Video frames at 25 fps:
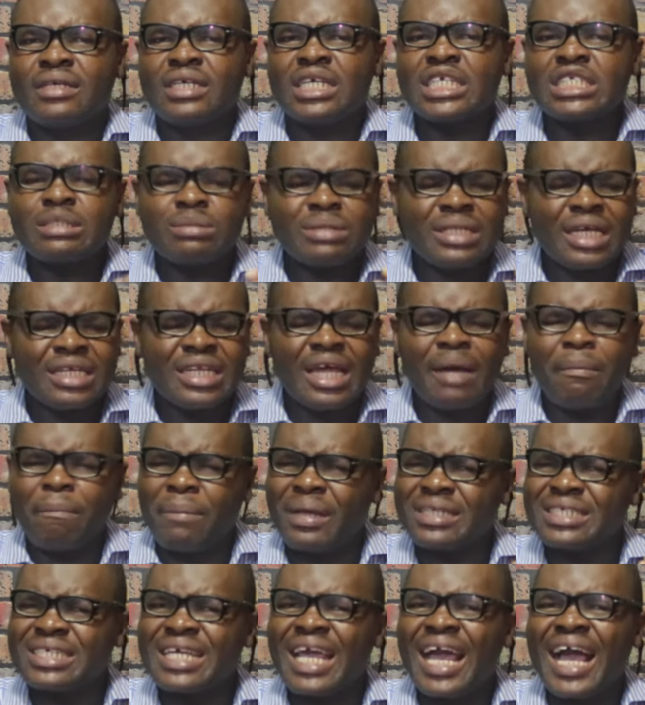It means that that
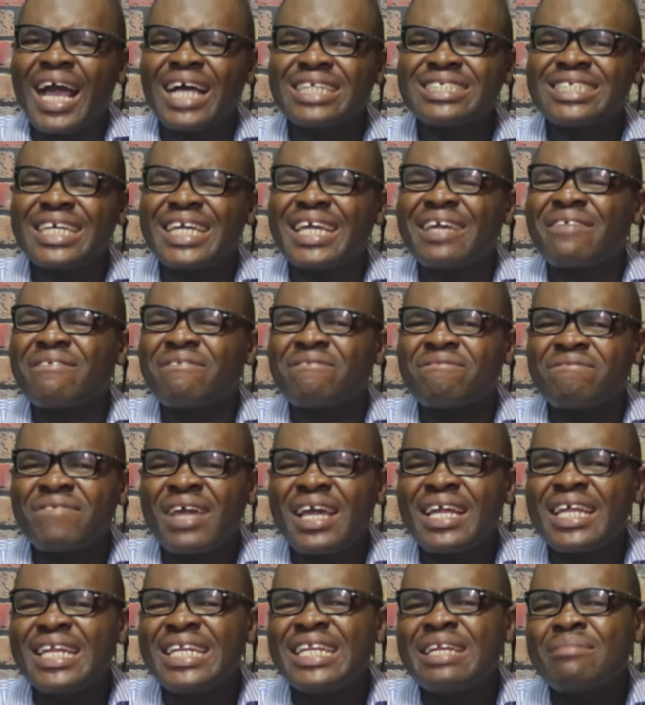person has a
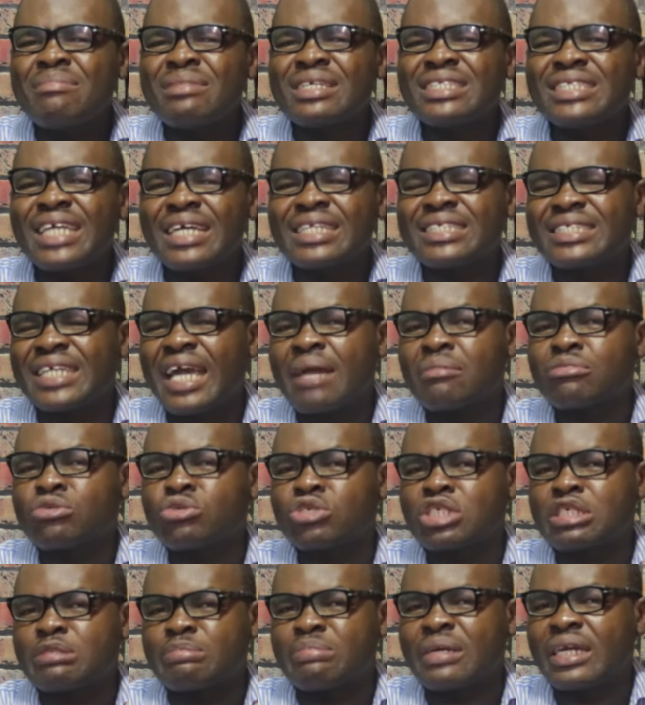very limited time
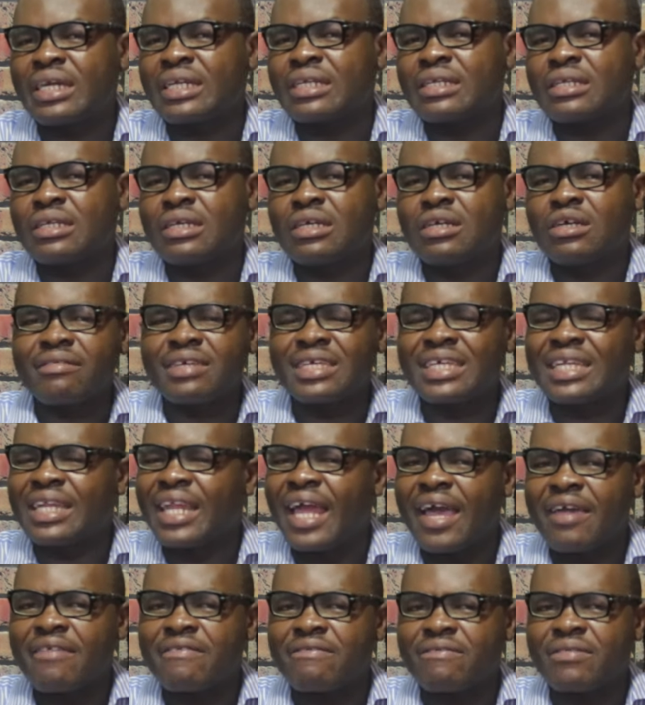to spend in
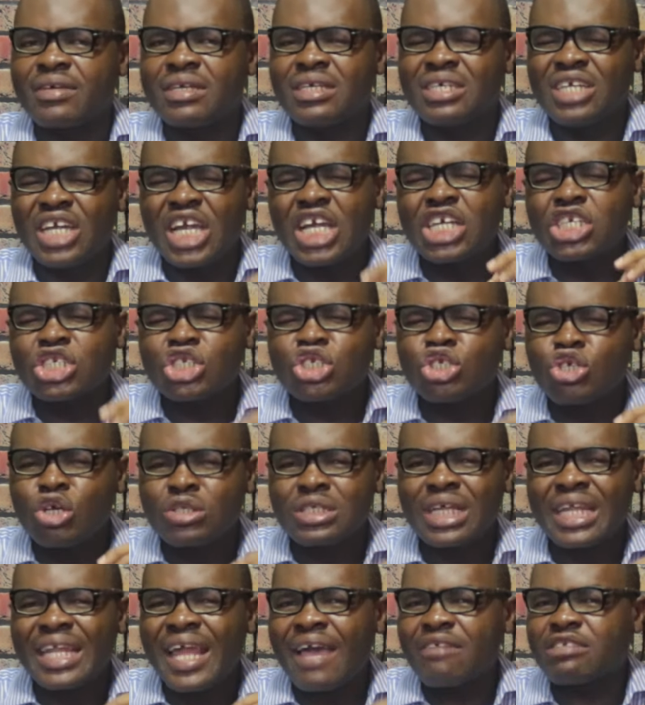life. A
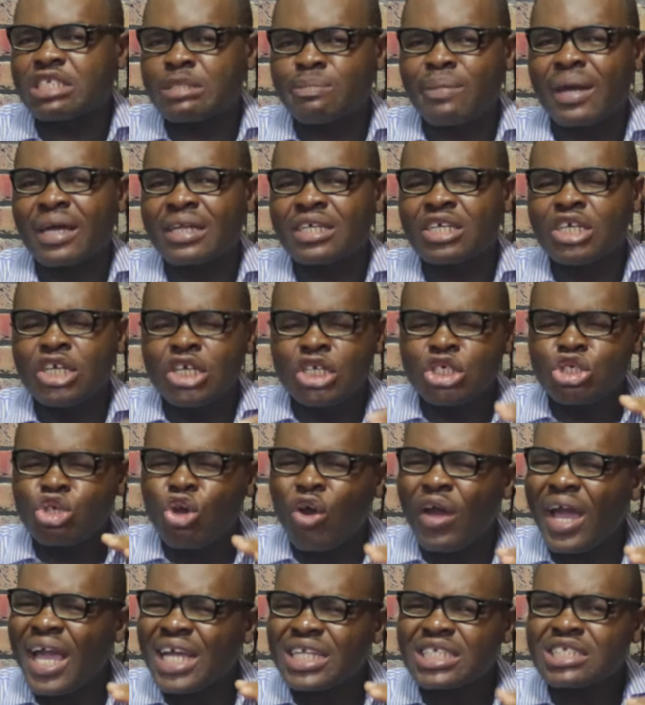short lifespan.
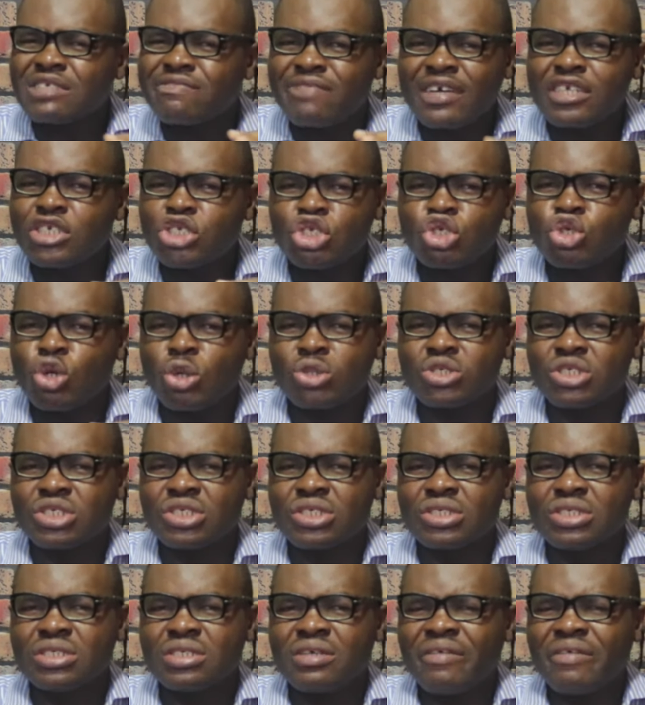Your hair is very short.